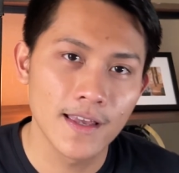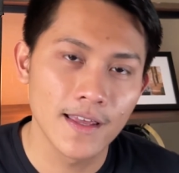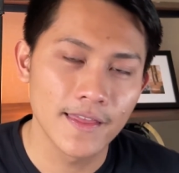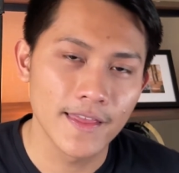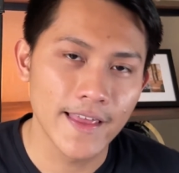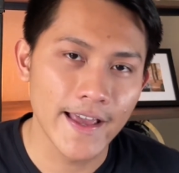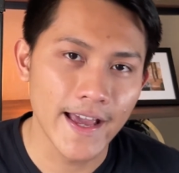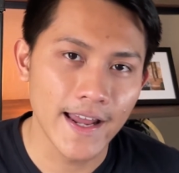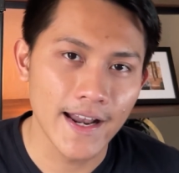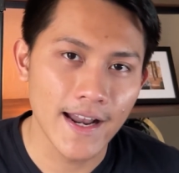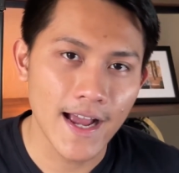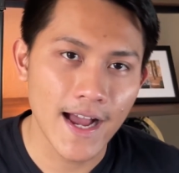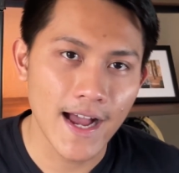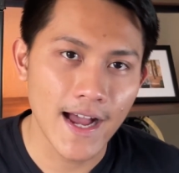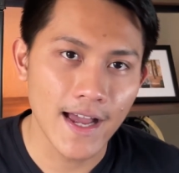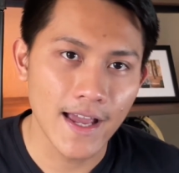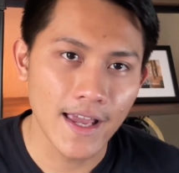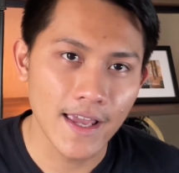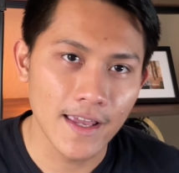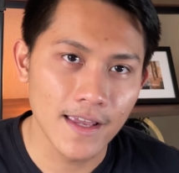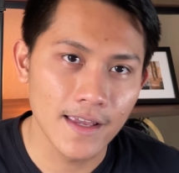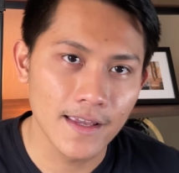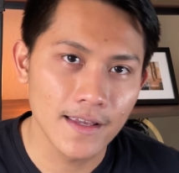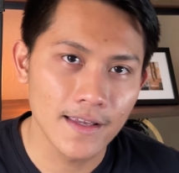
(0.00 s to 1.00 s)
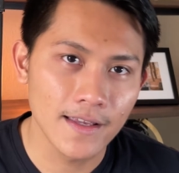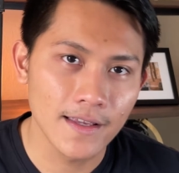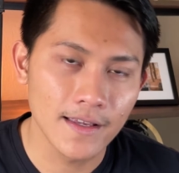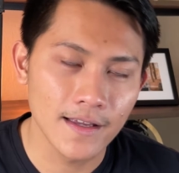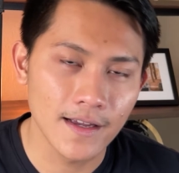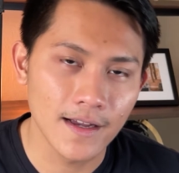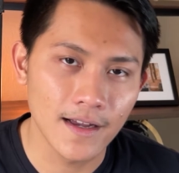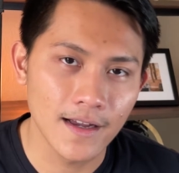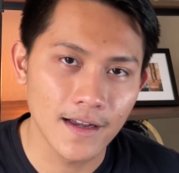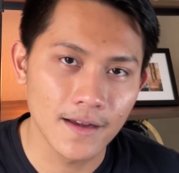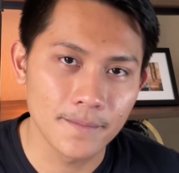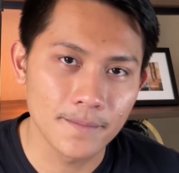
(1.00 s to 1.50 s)
that I
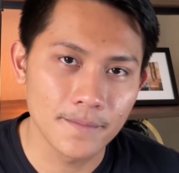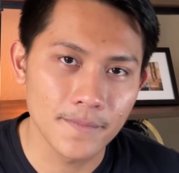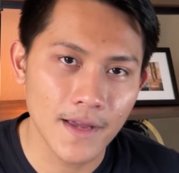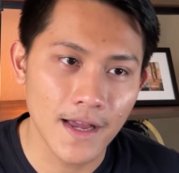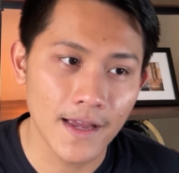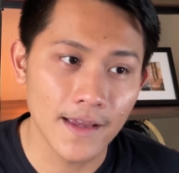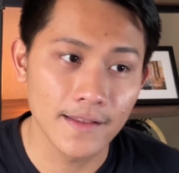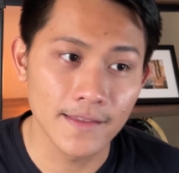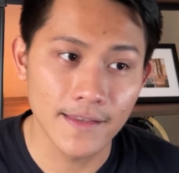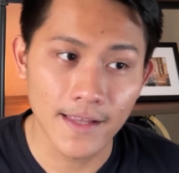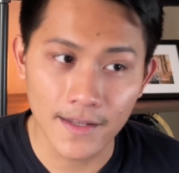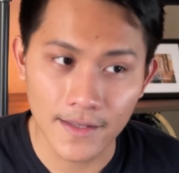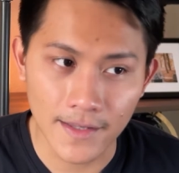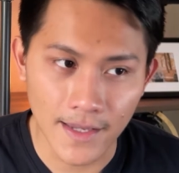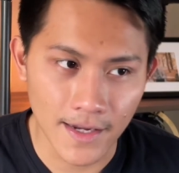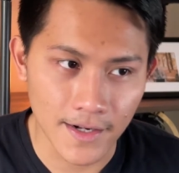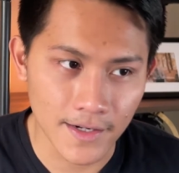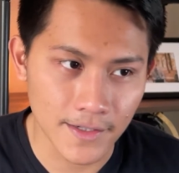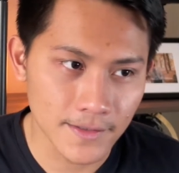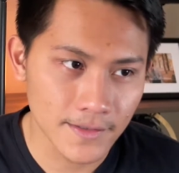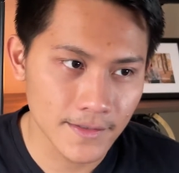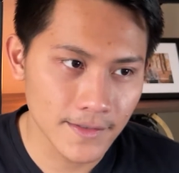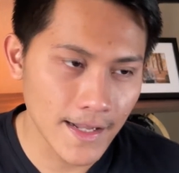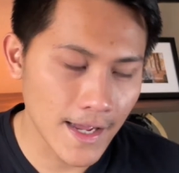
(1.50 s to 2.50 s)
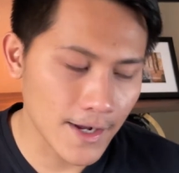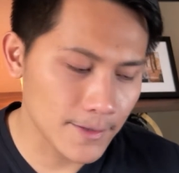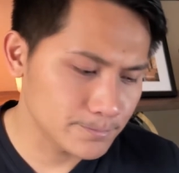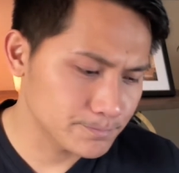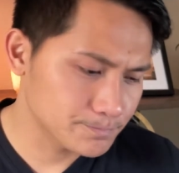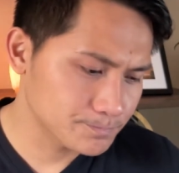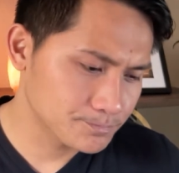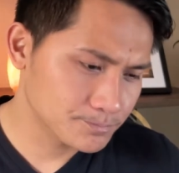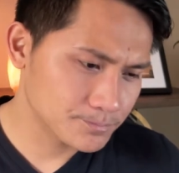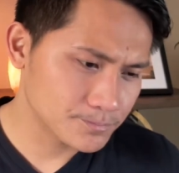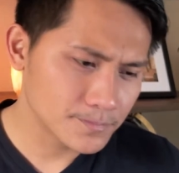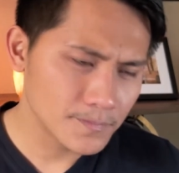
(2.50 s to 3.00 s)
delegated. Now,
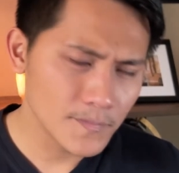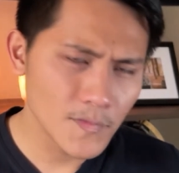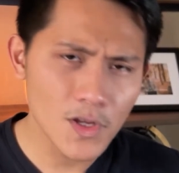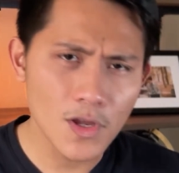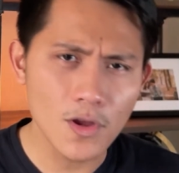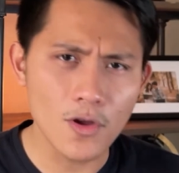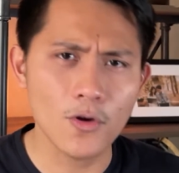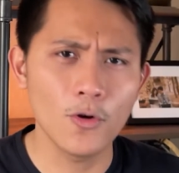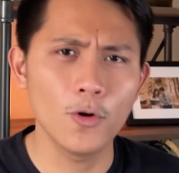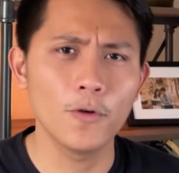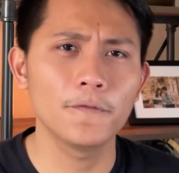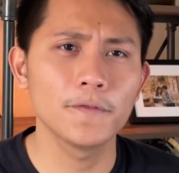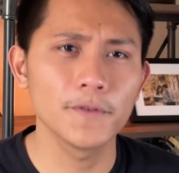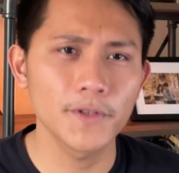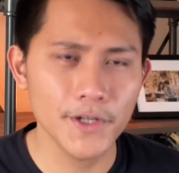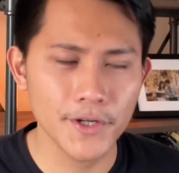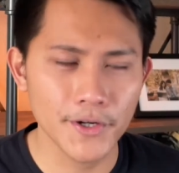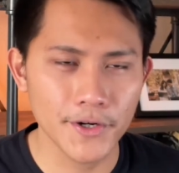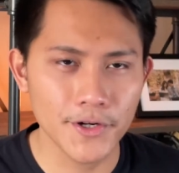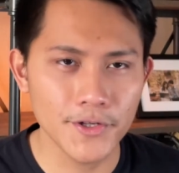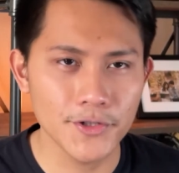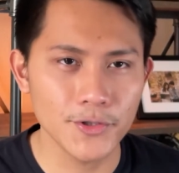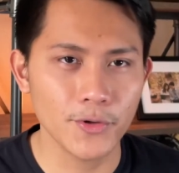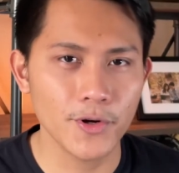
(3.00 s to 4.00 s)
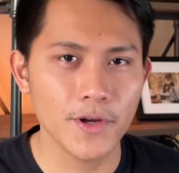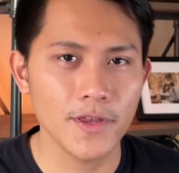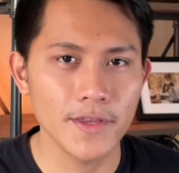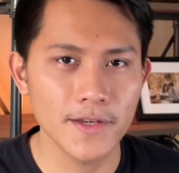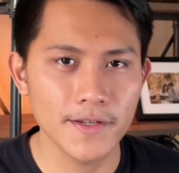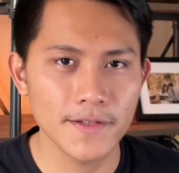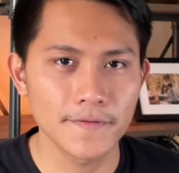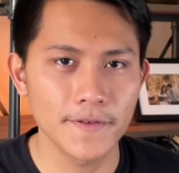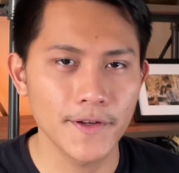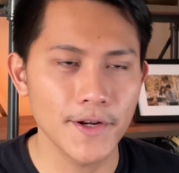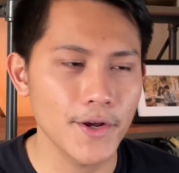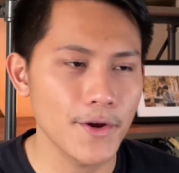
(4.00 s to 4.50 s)
hopefully you're enjoying
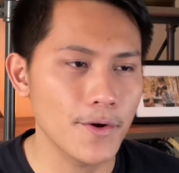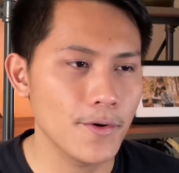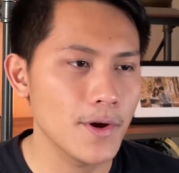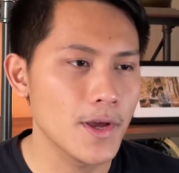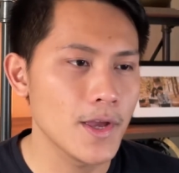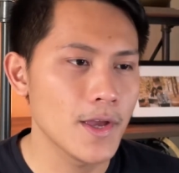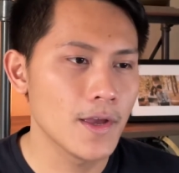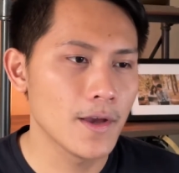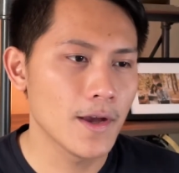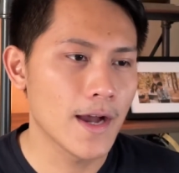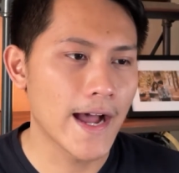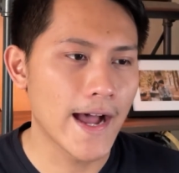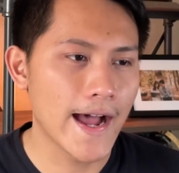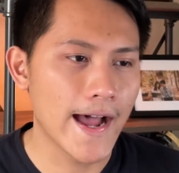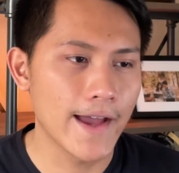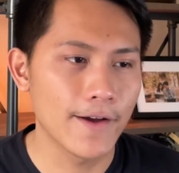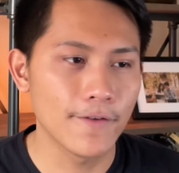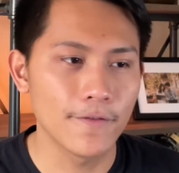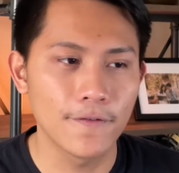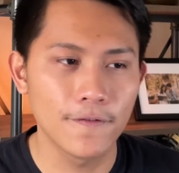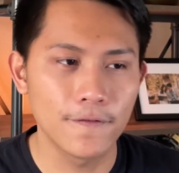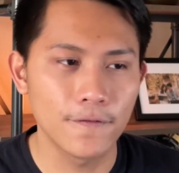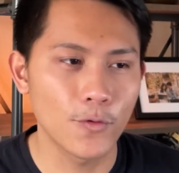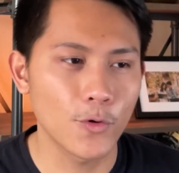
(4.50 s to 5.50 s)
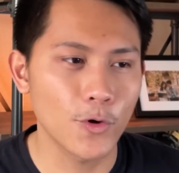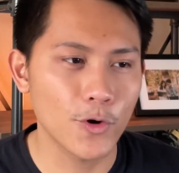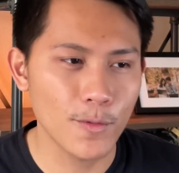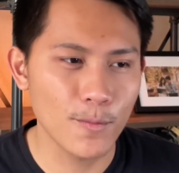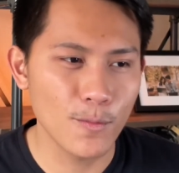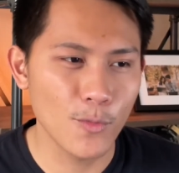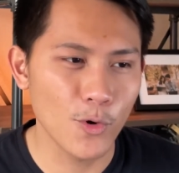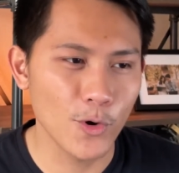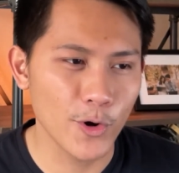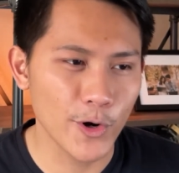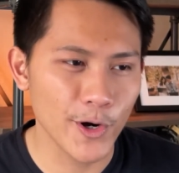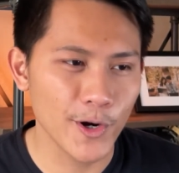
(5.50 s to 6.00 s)
this video. I have 4
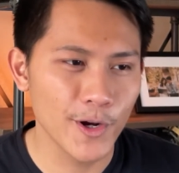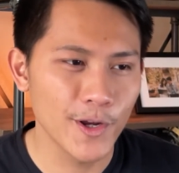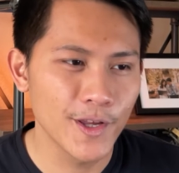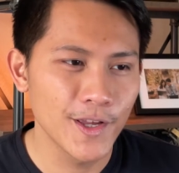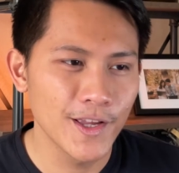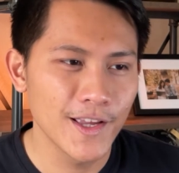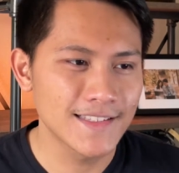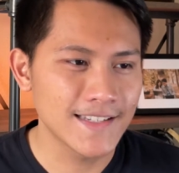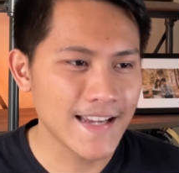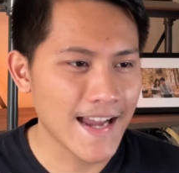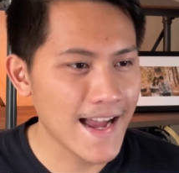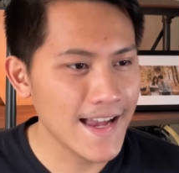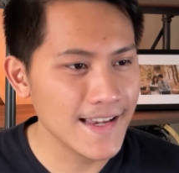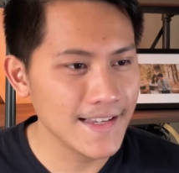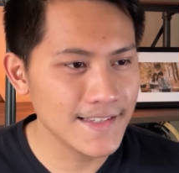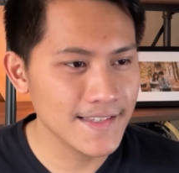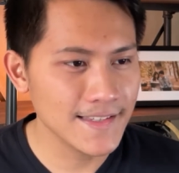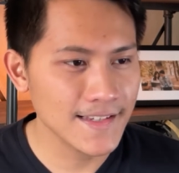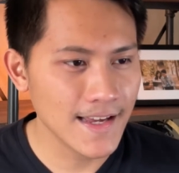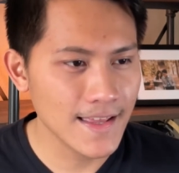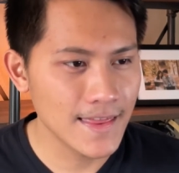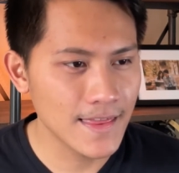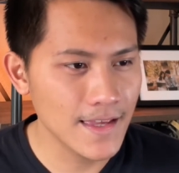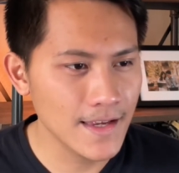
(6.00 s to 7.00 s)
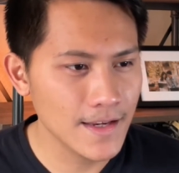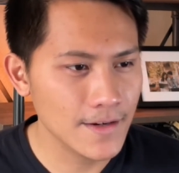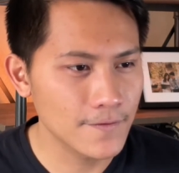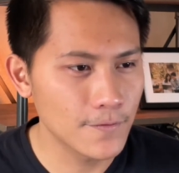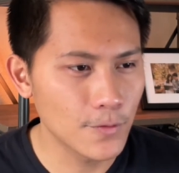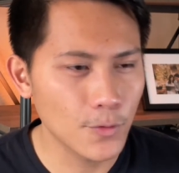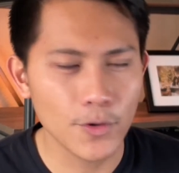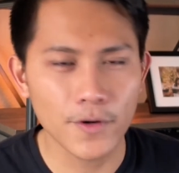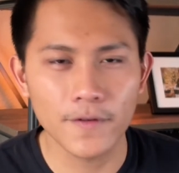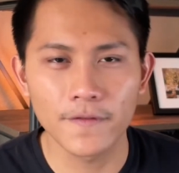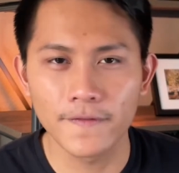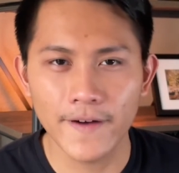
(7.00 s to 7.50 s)
more tasks, I think
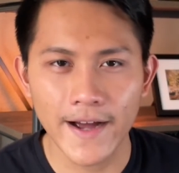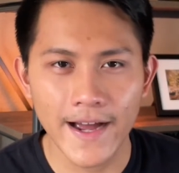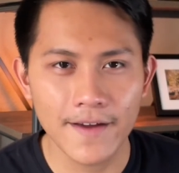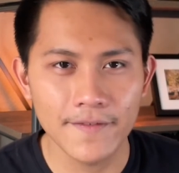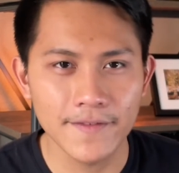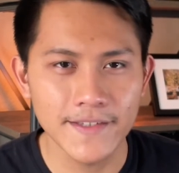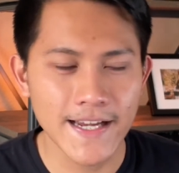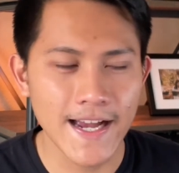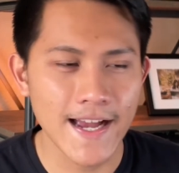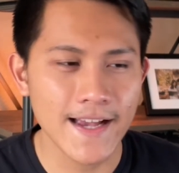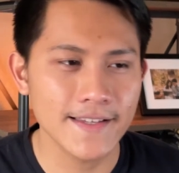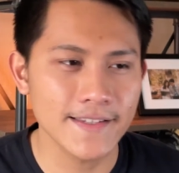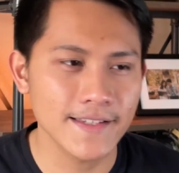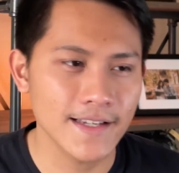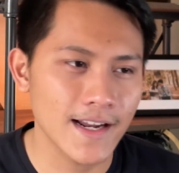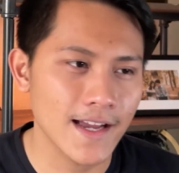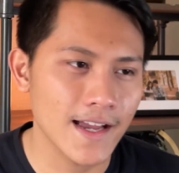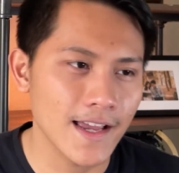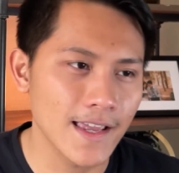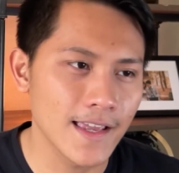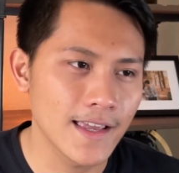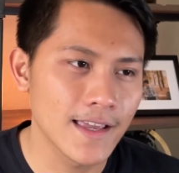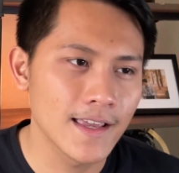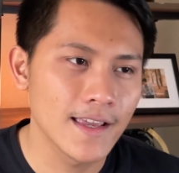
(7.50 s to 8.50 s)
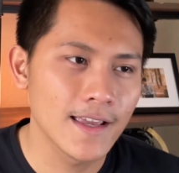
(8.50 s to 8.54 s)
4 or 5 tasks that